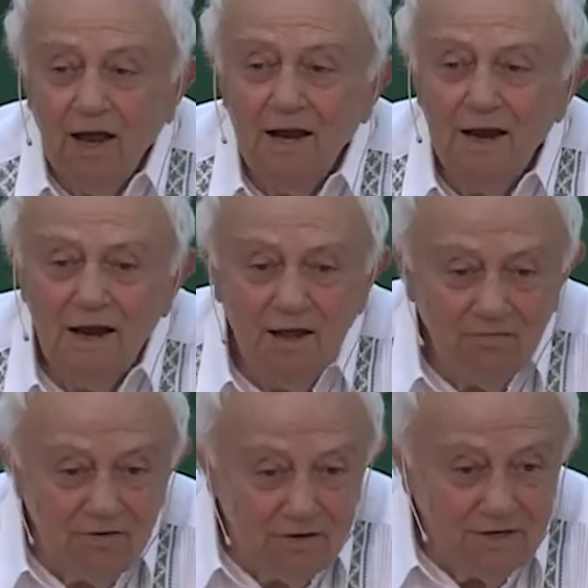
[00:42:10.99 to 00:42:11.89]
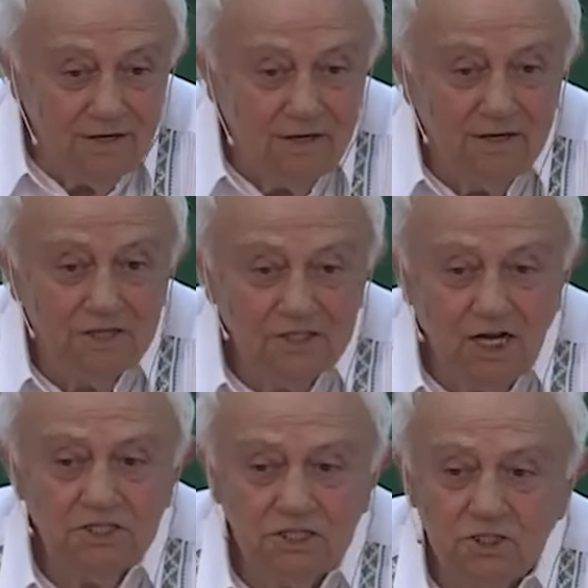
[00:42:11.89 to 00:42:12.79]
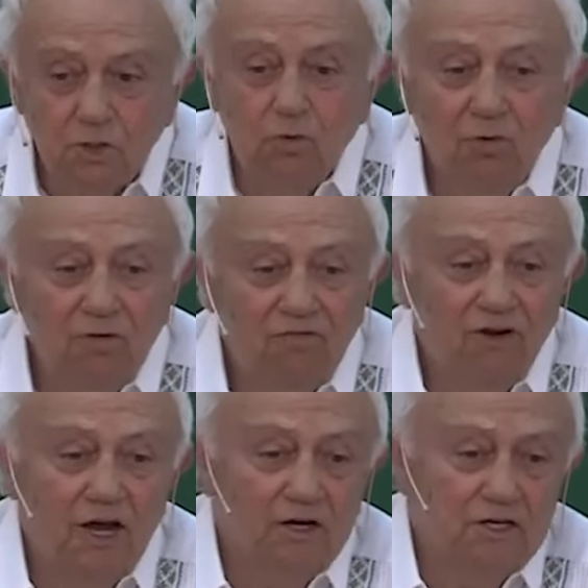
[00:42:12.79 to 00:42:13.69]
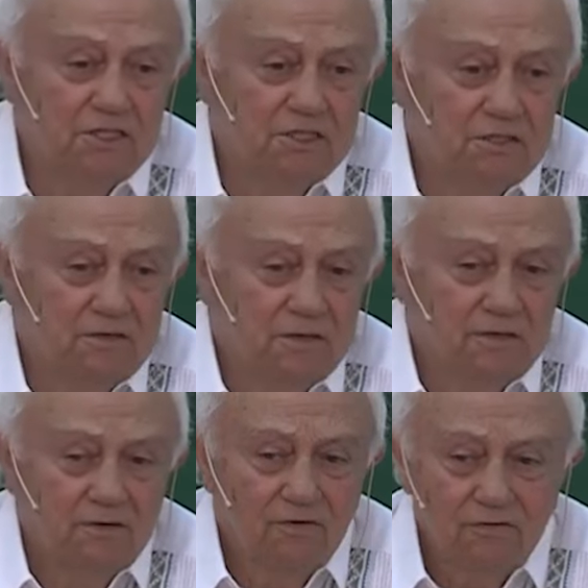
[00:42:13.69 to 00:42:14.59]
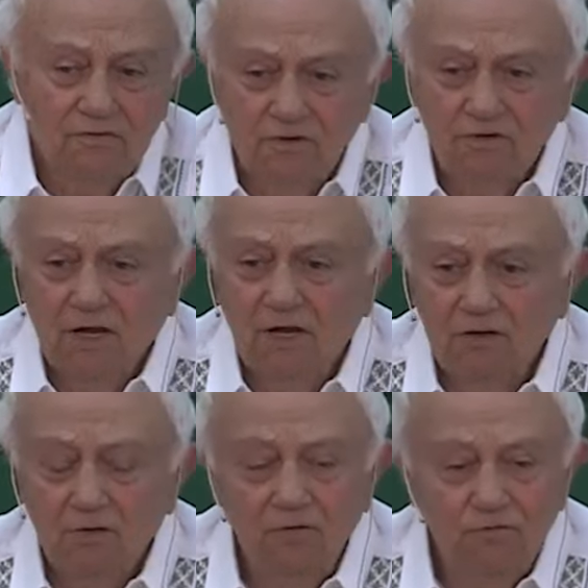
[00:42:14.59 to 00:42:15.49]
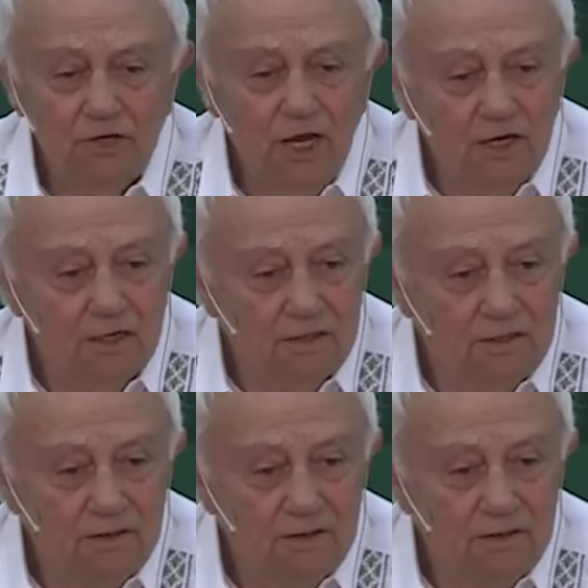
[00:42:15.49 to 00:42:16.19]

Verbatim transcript: never such a school flourish. you can forget it.